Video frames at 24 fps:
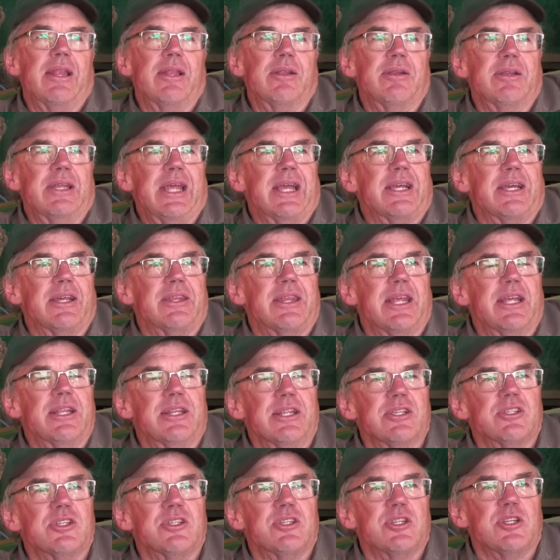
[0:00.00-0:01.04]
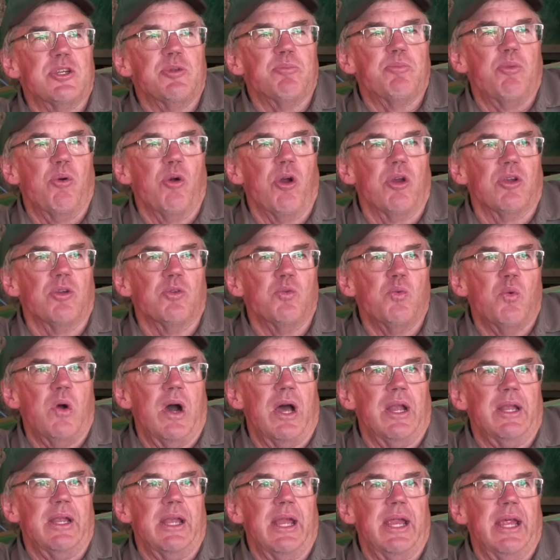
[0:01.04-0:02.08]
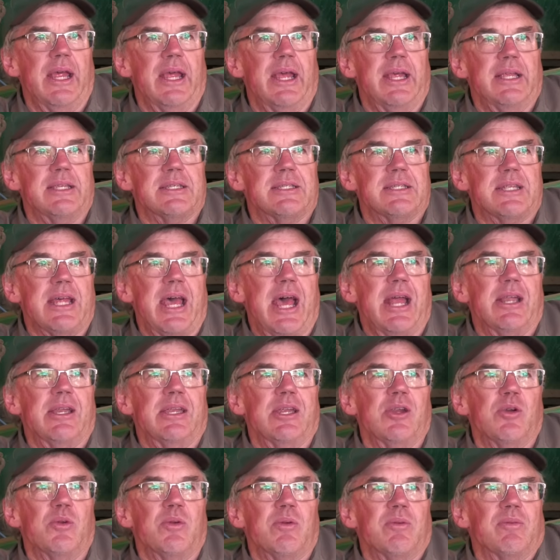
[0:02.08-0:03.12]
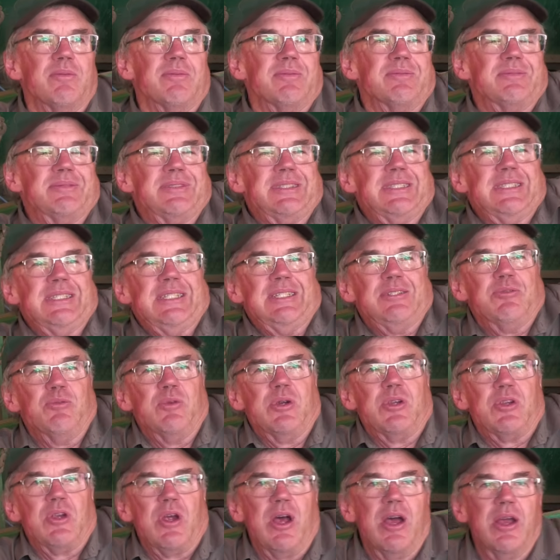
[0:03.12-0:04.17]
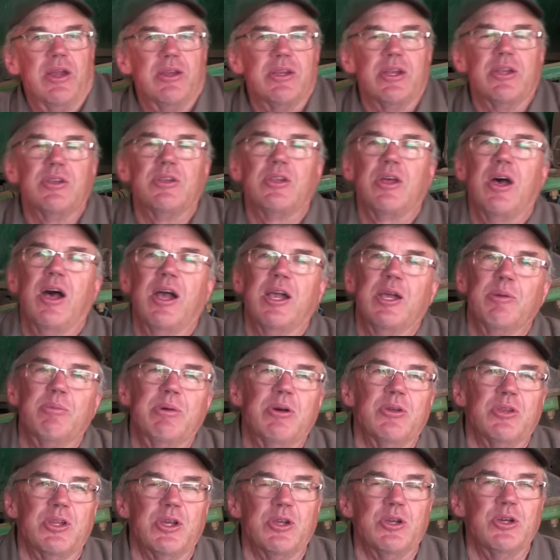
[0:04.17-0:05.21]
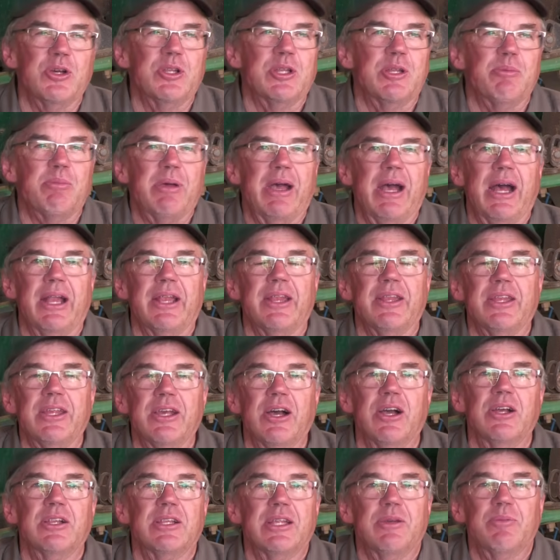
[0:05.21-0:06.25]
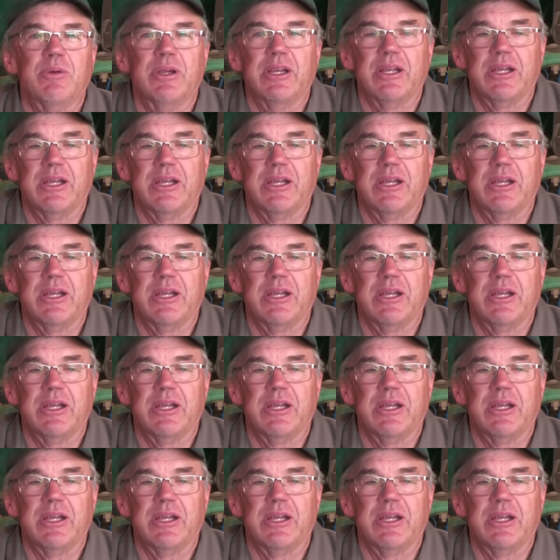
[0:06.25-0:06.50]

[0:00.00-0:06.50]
Nick, I think this is an important one, is that, we're trying to talk about the good, the bad, and the ugly when it